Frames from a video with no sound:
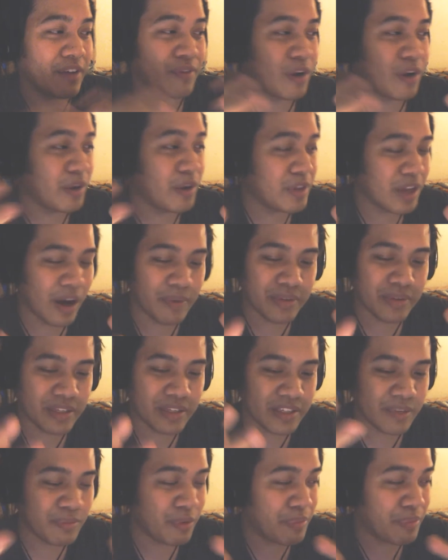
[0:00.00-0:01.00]
all the
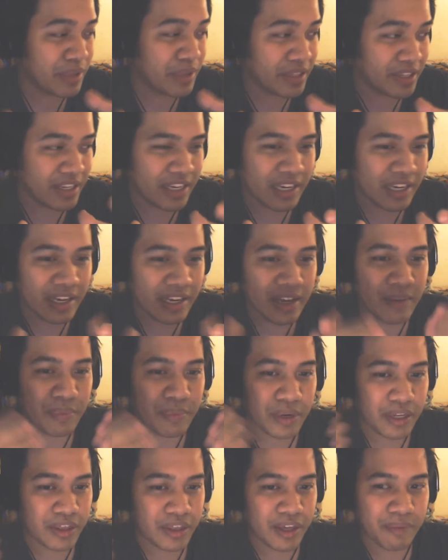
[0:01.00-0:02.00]
options in mobility,
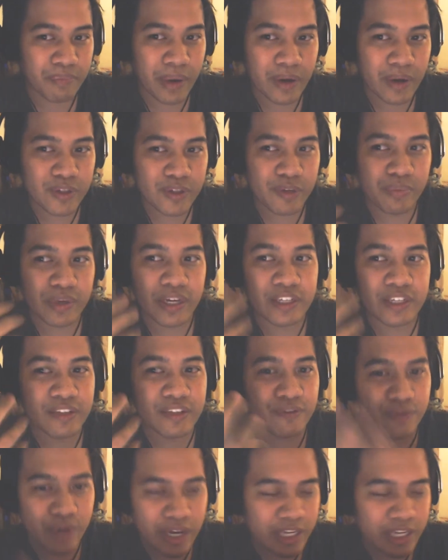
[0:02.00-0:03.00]
but I think Bowser, because
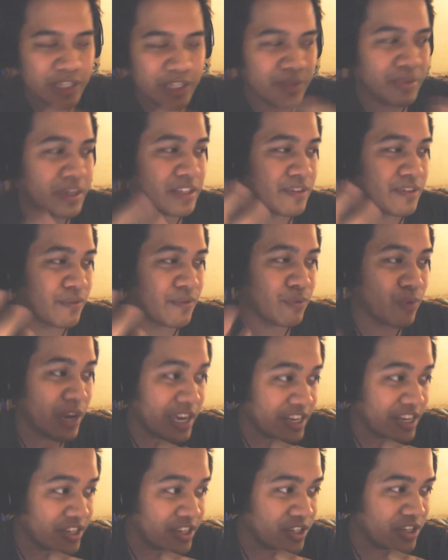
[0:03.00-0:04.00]
of rage and because of
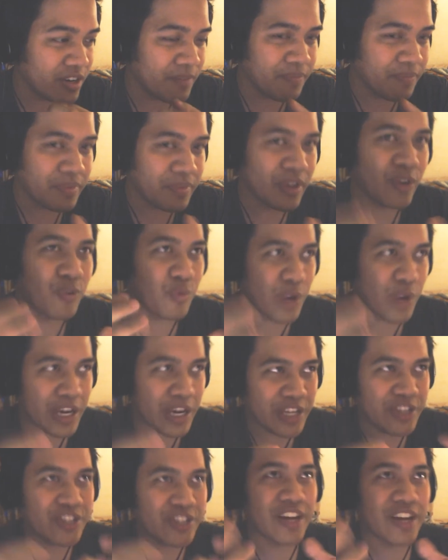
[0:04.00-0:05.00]
range
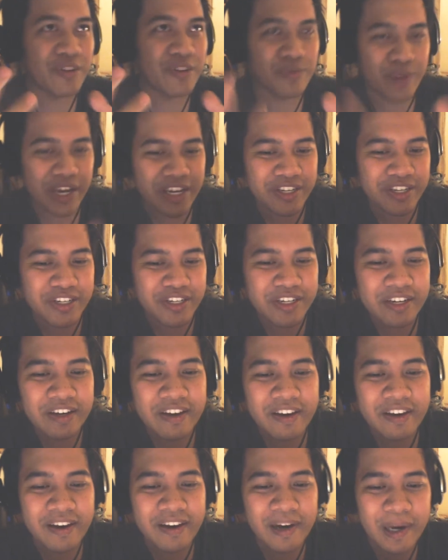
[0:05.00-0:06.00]
and rage,
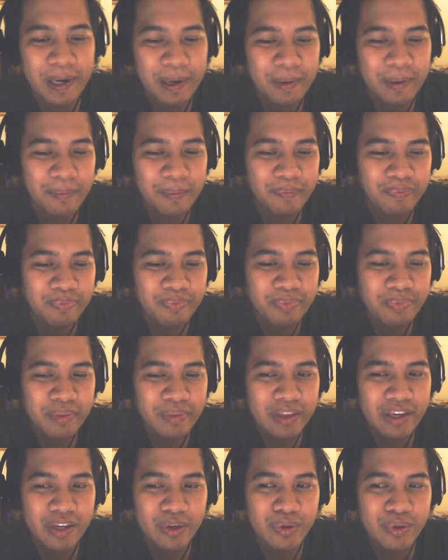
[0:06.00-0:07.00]

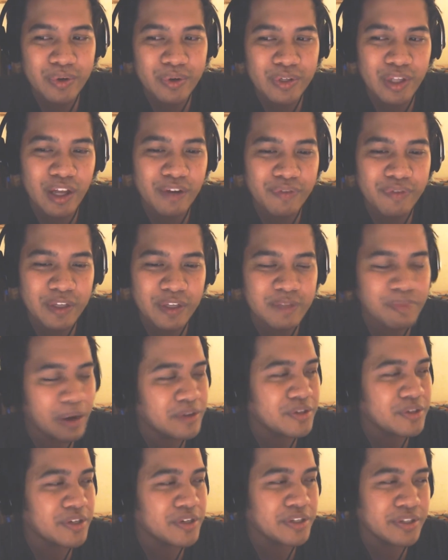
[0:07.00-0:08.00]
there's a lot of things
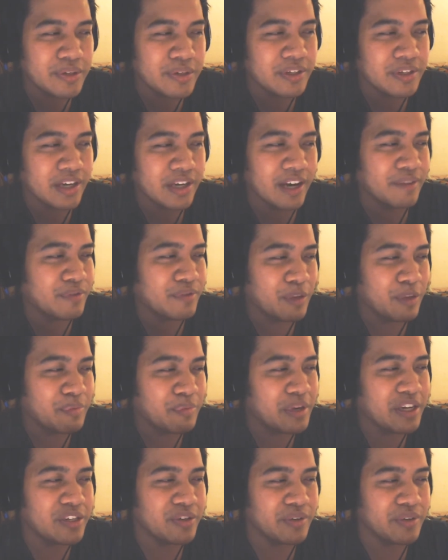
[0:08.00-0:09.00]
Bowser can do to kind of kill
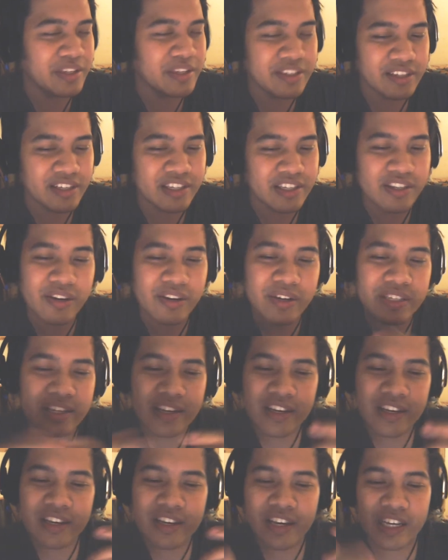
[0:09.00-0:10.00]
Pikachu instantly. So
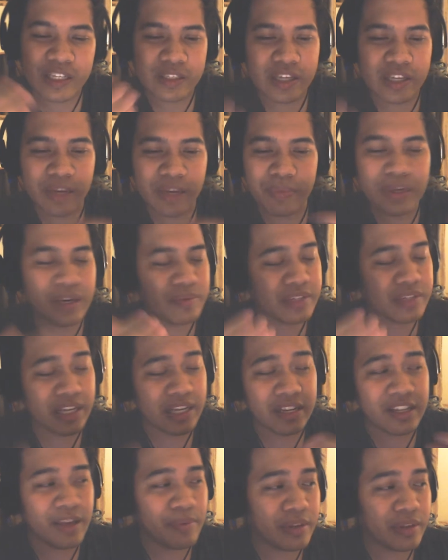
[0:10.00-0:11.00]
it becomes
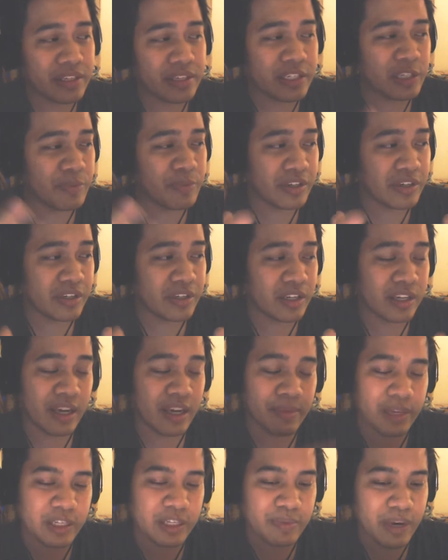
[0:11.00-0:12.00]
kind of nebulous, especially in a
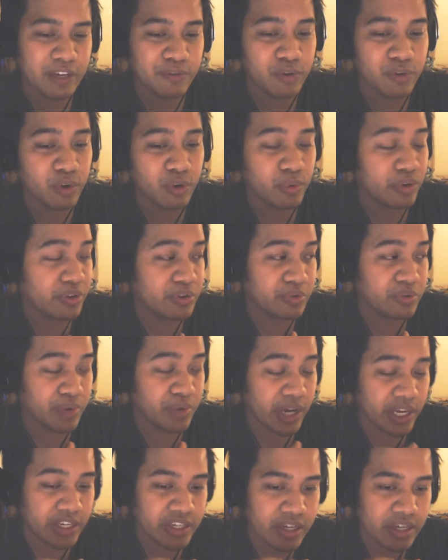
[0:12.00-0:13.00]
game like Smash 4 where there's
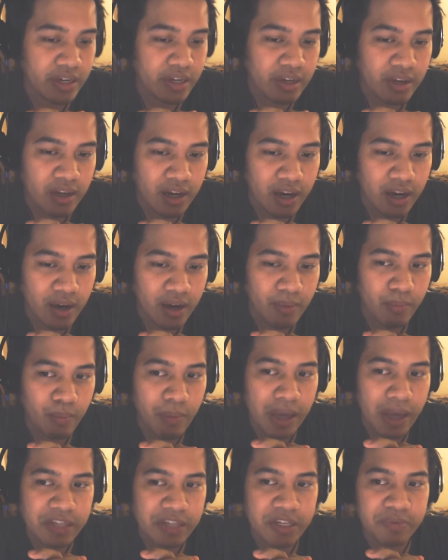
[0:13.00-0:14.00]
rage.
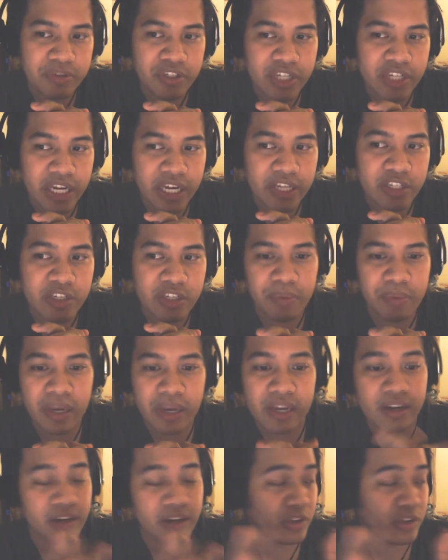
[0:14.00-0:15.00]
Matchups change
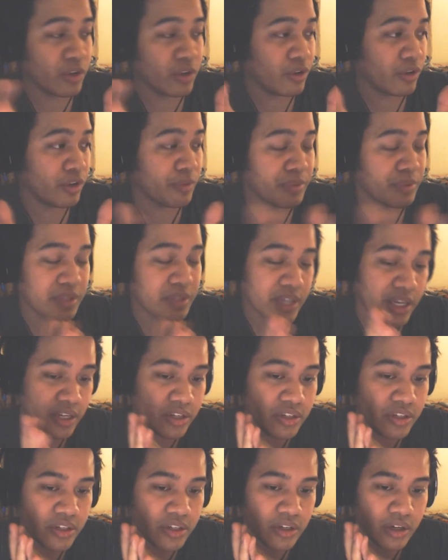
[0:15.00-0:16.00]
depending on your
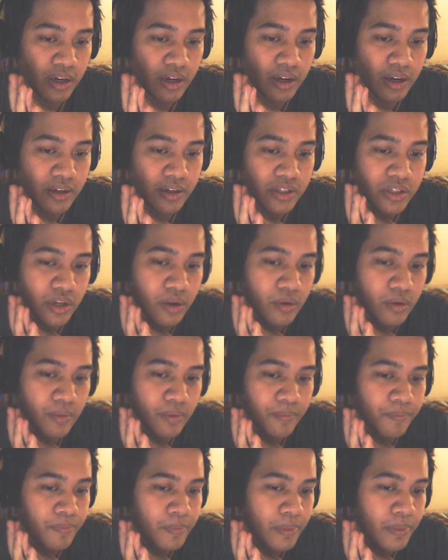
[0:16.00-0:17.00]
percentage. So
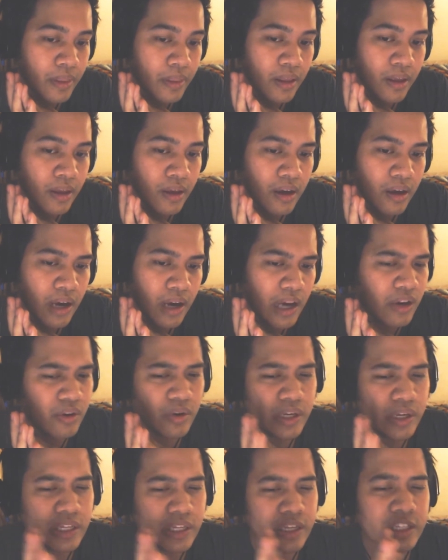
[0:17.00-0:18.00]
I don't
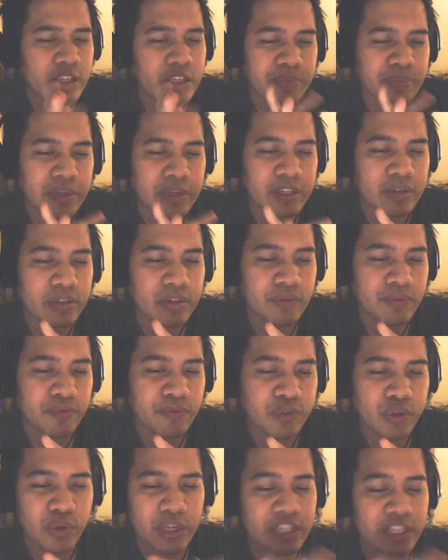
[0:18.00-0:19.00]
know.
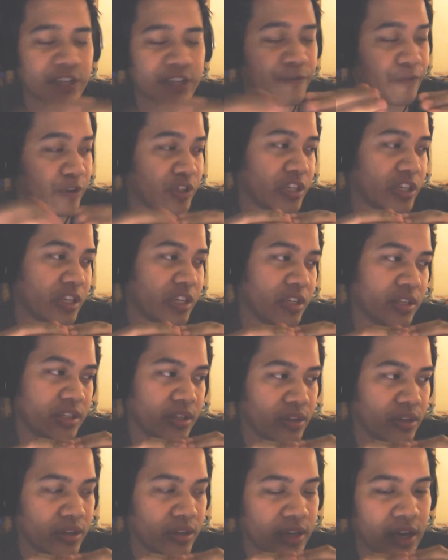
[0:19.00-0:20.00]
So that's the first thing you need
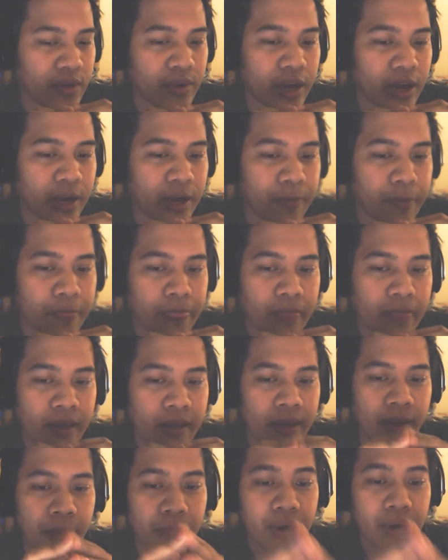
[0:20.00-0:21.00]
to look at, right?
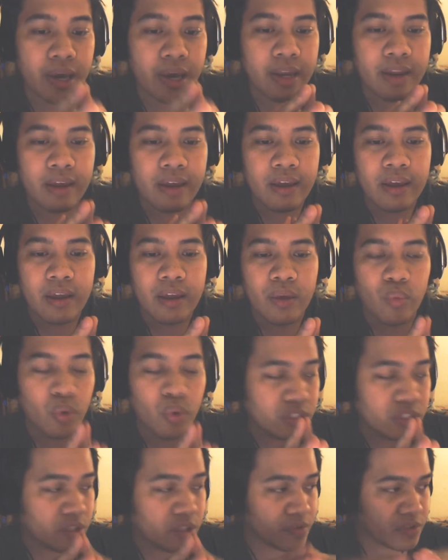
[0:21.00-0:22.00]
But
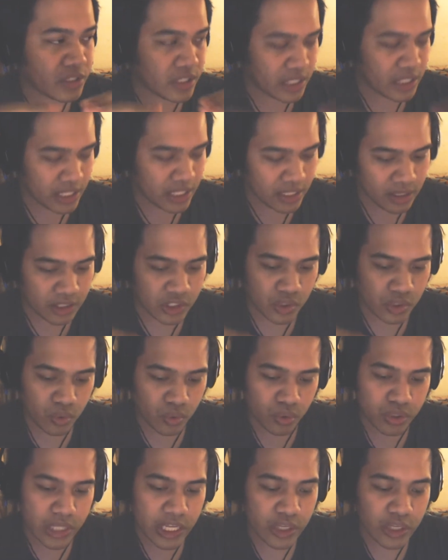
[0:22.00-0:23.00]
once you've seen the
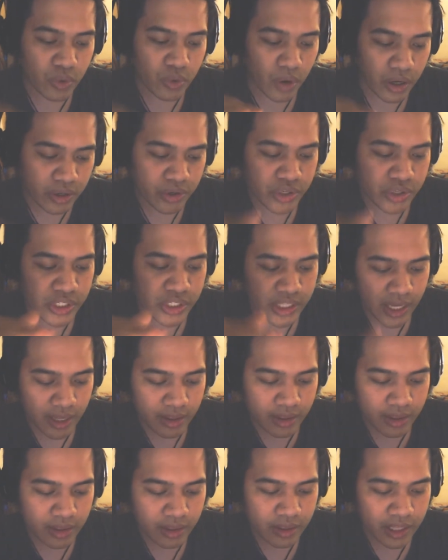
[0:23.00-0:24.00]
tools and you
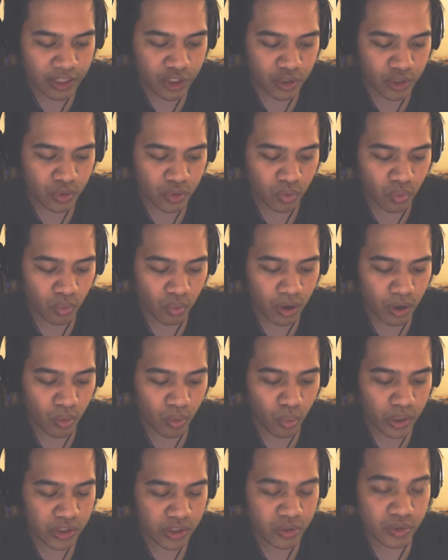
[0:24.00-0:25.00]
understand that
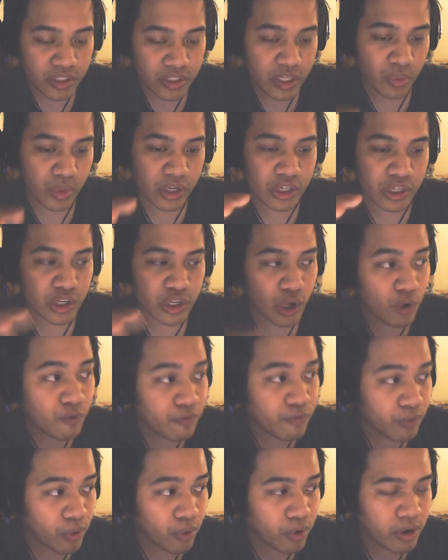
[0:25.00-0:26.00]
what tools they want to go
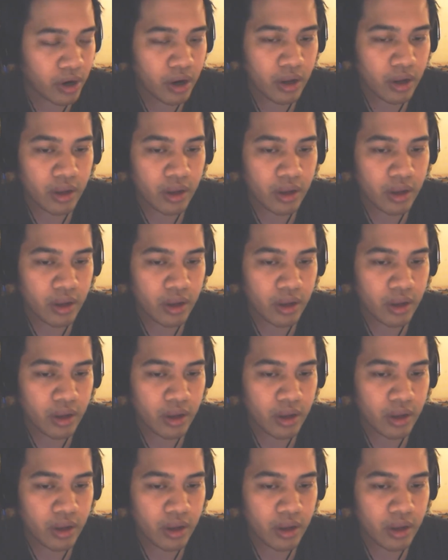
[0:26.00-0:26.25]
for,